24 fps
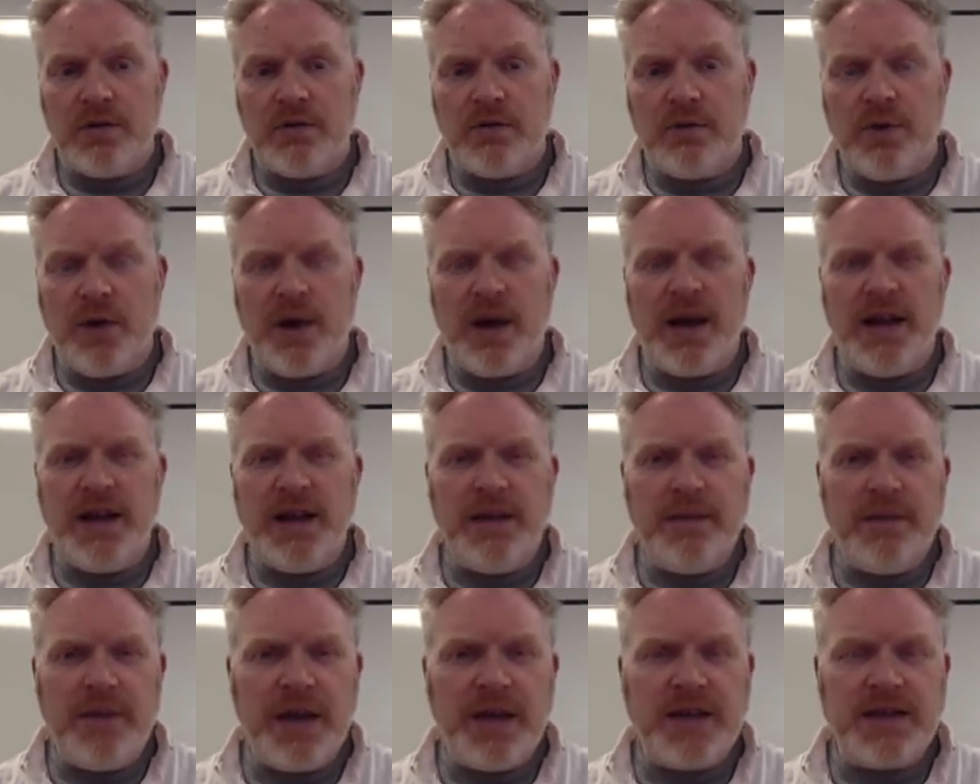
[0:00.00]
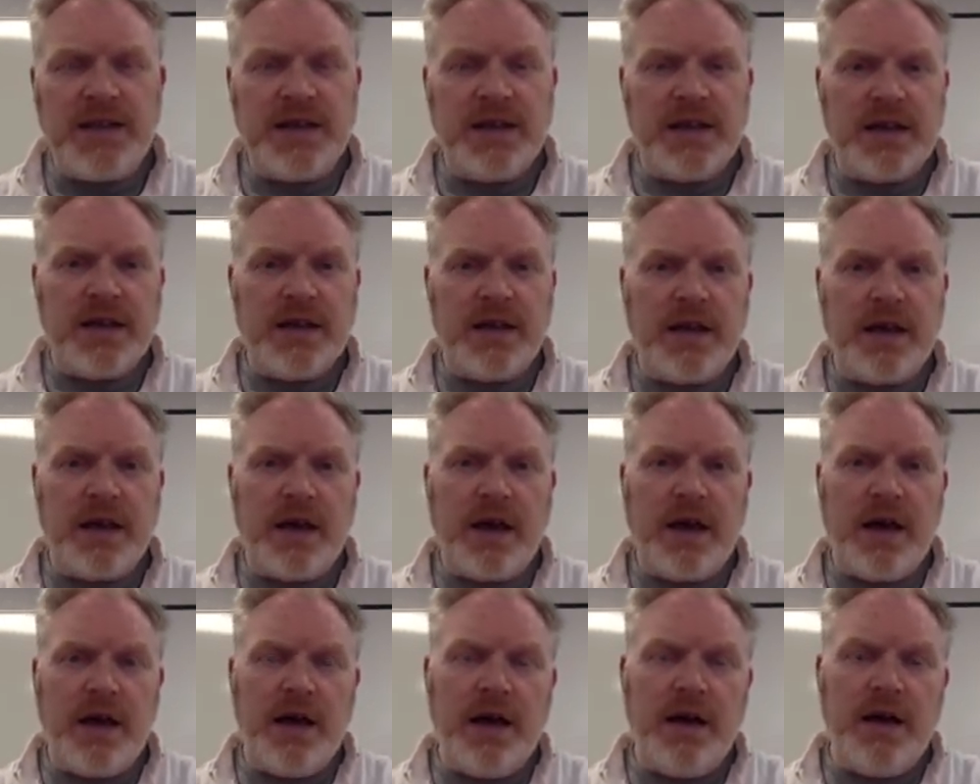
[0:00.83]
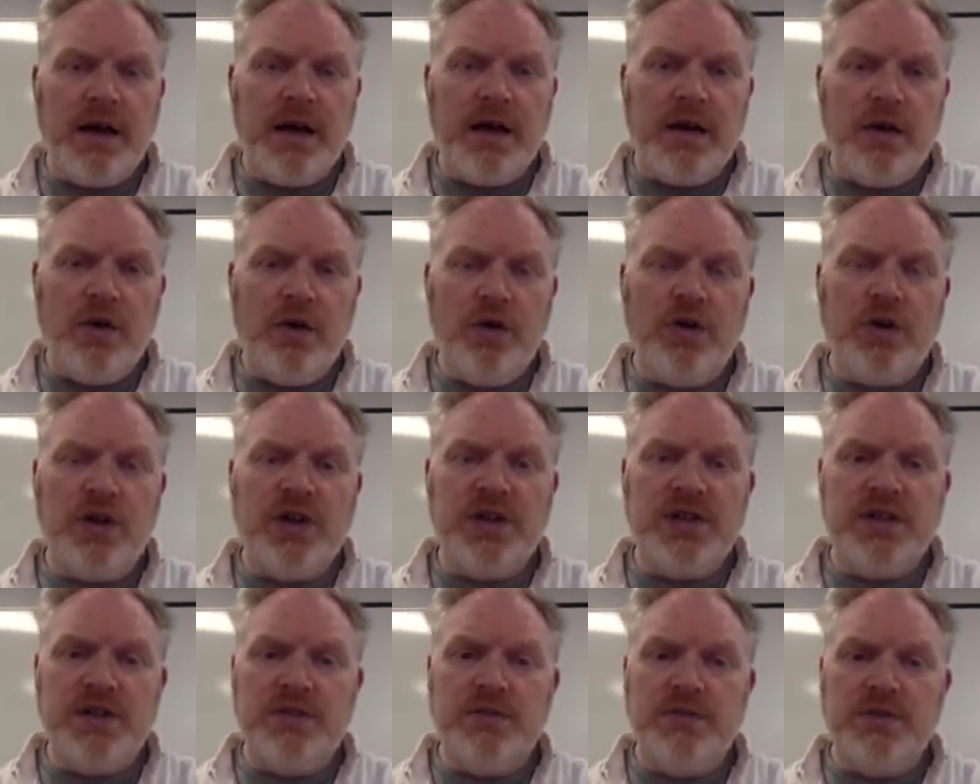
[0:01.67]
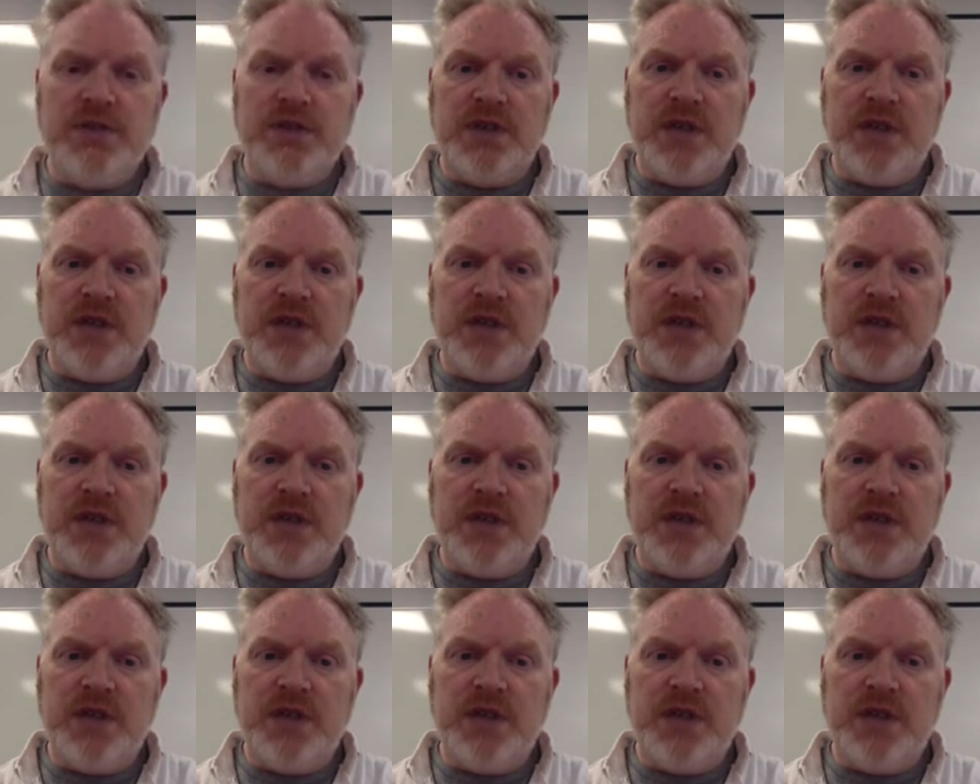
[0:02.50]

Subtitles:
quite enigmatic organisms.